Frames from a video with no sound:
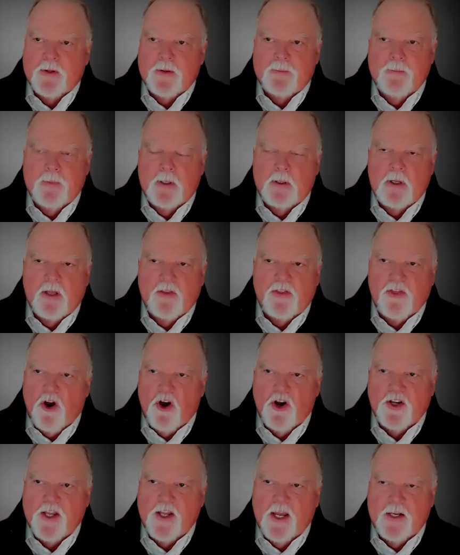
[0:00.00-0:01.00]
the
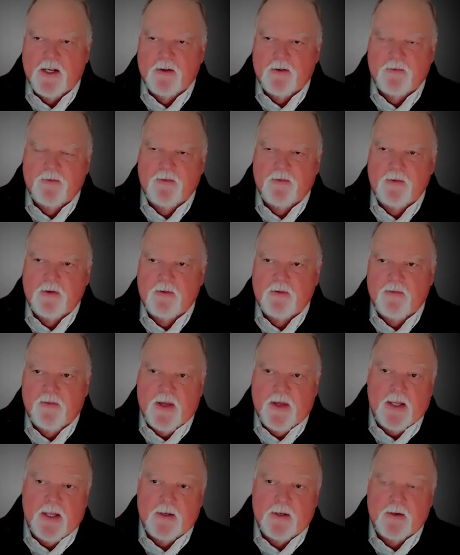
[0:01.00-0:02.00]
authoritative
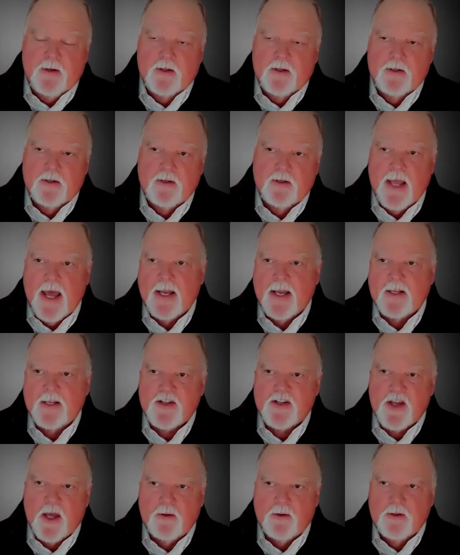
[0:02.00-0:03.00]
V I N data
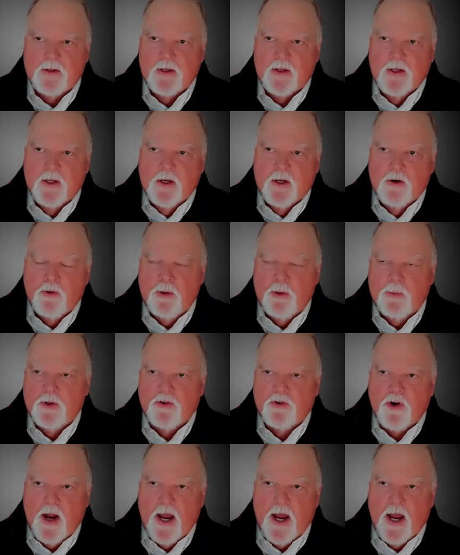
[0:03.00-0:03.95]
set. We've been